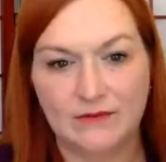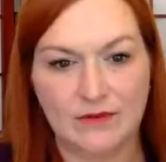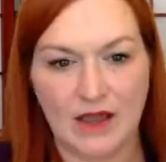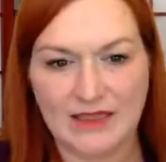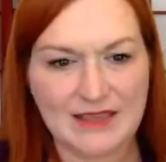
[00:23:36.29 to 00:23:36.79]
I
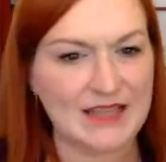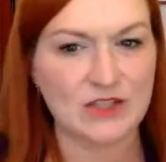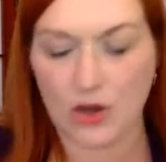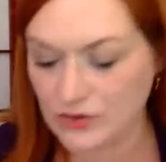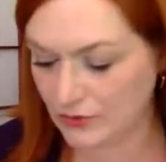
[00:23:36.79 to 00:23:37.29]
think that's
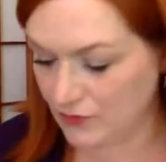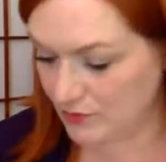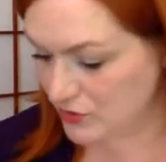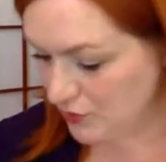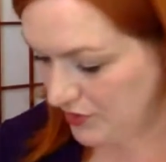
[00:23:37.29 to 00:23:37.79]
also from
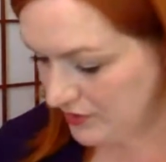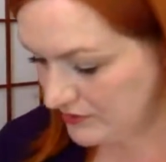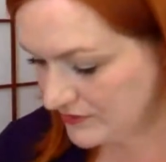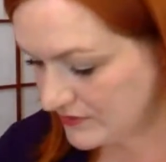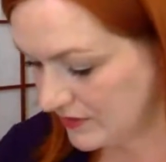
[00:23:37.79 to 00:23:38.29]
trees.